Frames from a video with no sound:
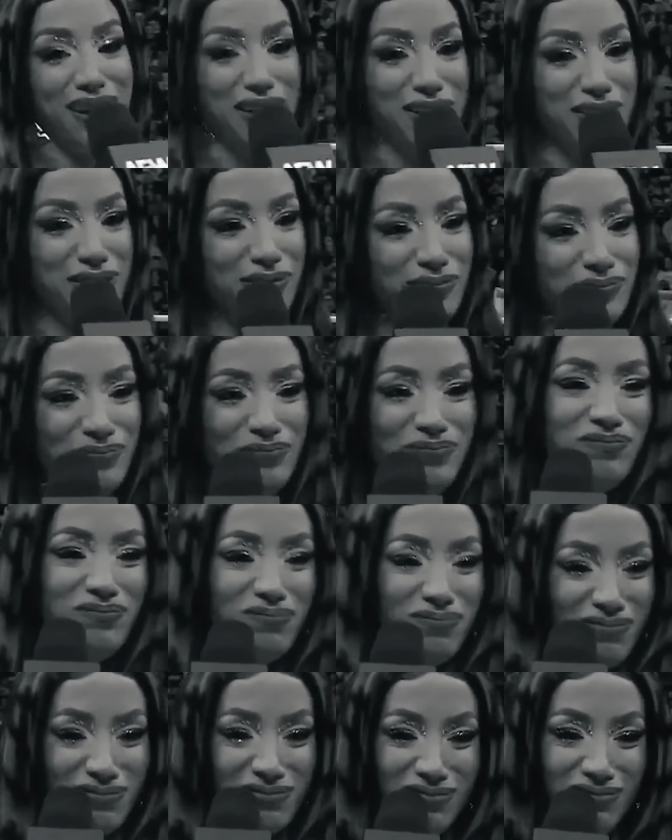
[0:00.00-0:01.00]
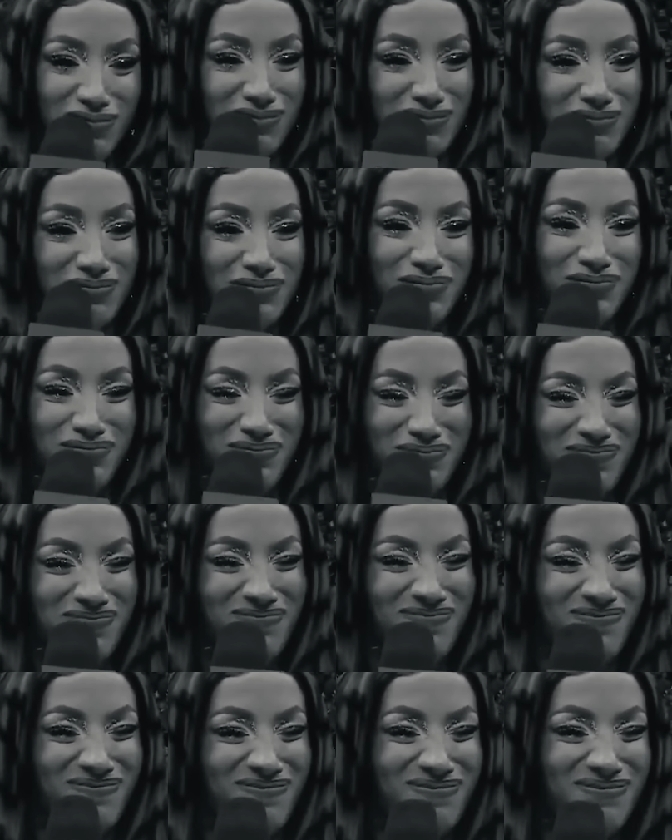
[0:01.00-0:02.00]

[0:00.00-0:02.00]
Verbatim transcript: the person. So I did,